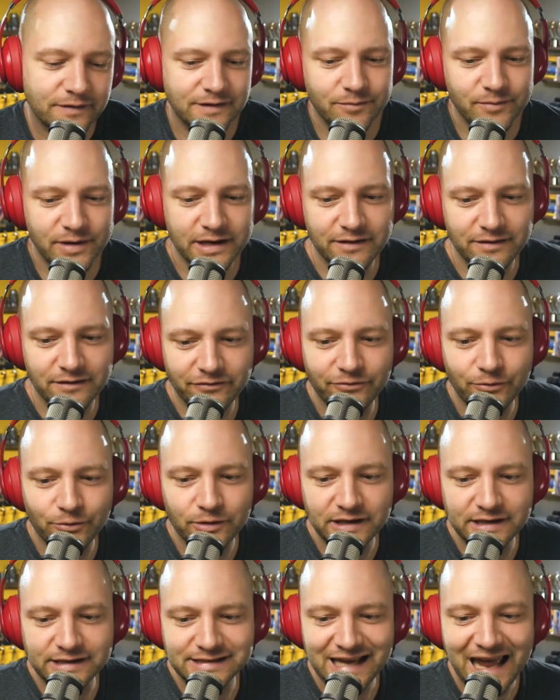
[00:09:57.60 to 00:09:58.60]
the men of the
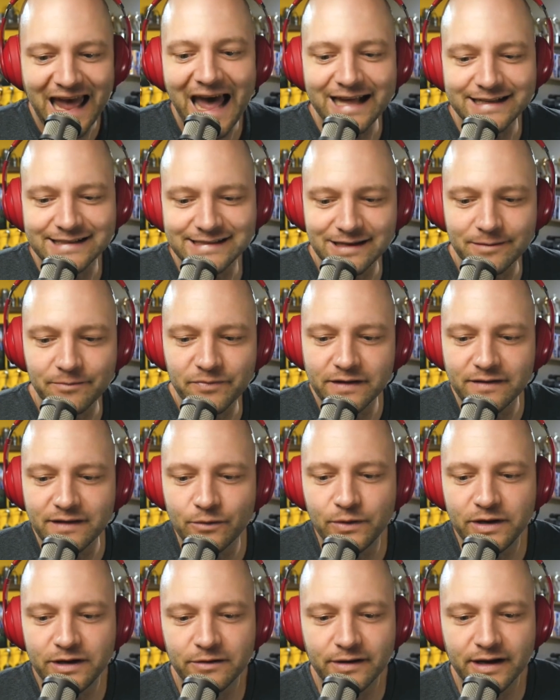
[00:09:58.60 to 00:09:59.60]
forties had something that
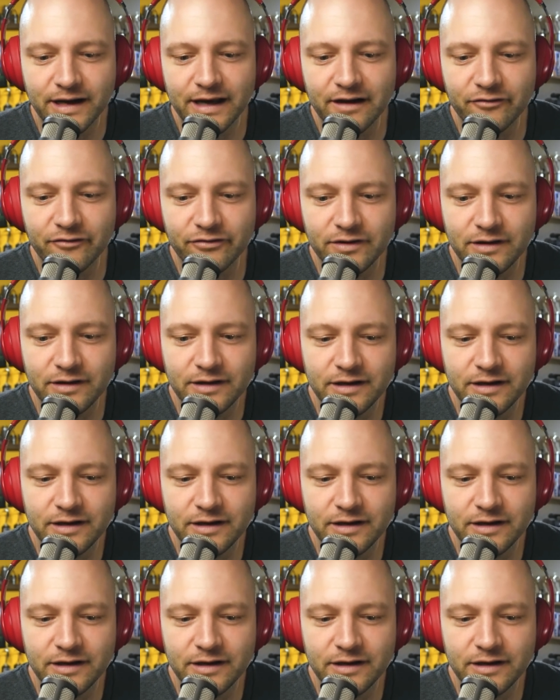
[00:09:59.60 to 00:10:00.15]
we don't have.